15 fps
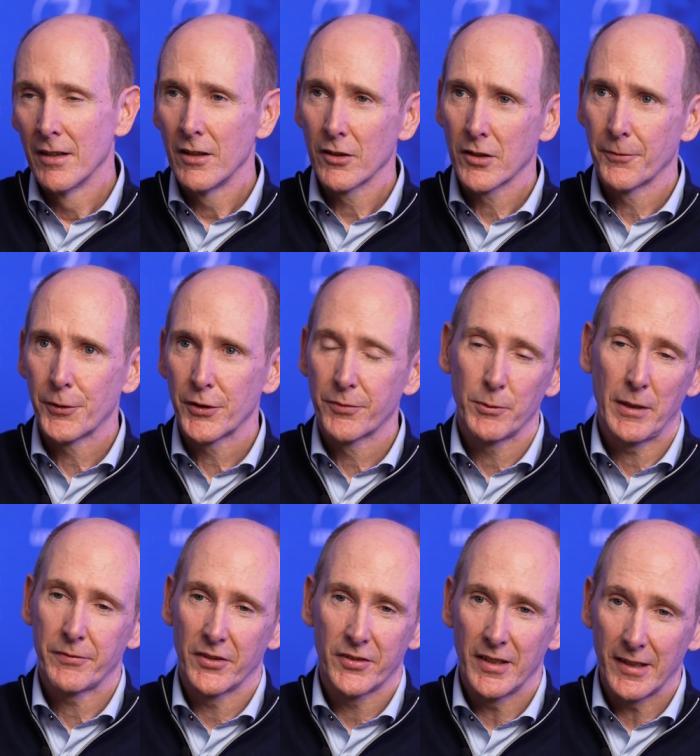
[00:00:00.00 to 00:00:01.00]
Look, first we
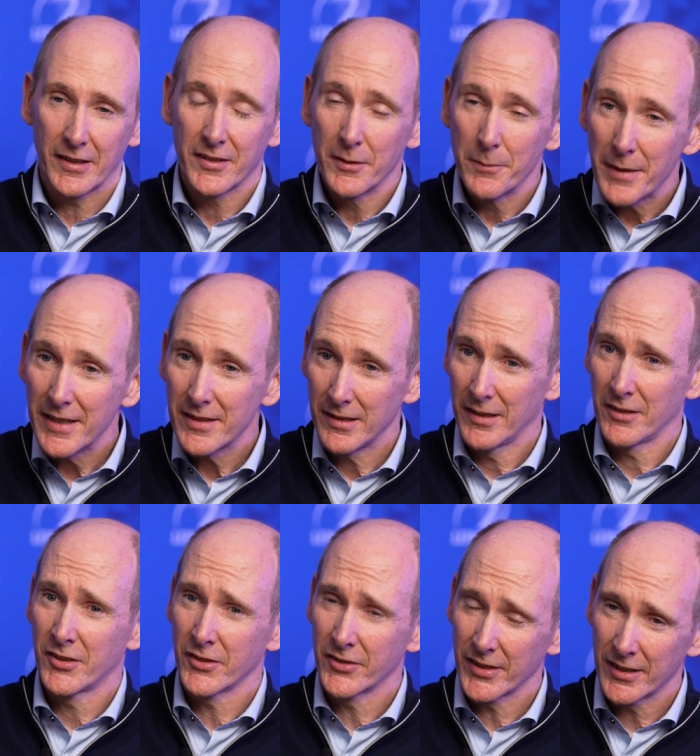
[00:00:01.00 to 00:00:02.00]
have to say, look, it's an amazingly
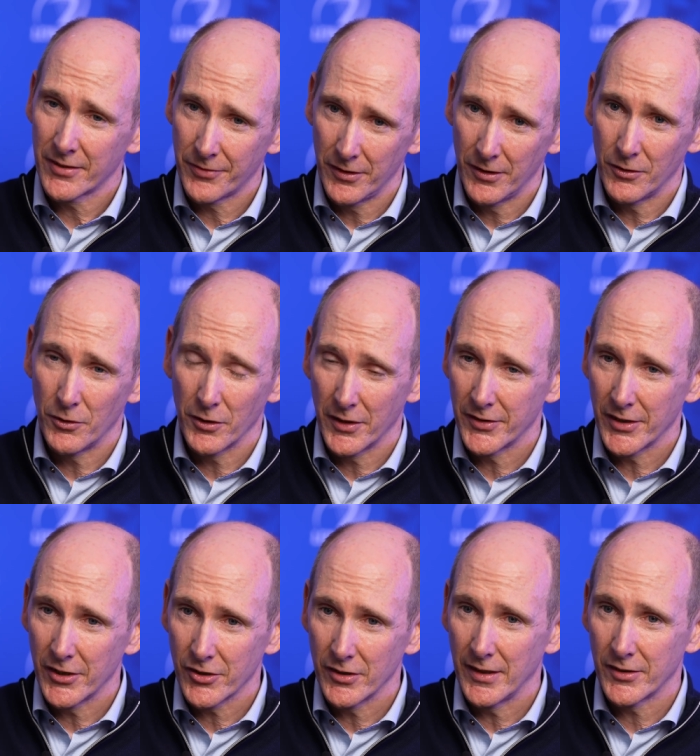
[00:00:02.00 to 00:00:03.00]
successful
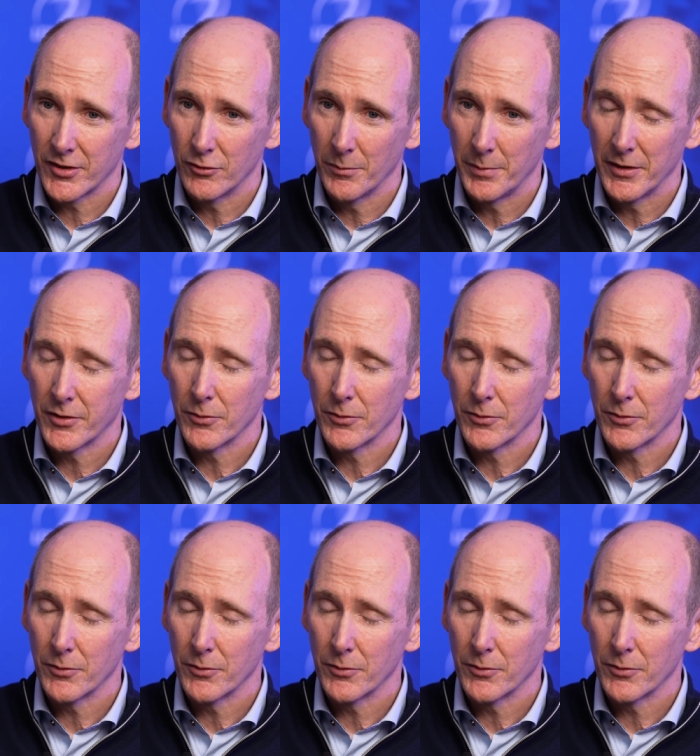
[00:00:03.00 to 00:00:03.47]
organisation, Leinster Rugby.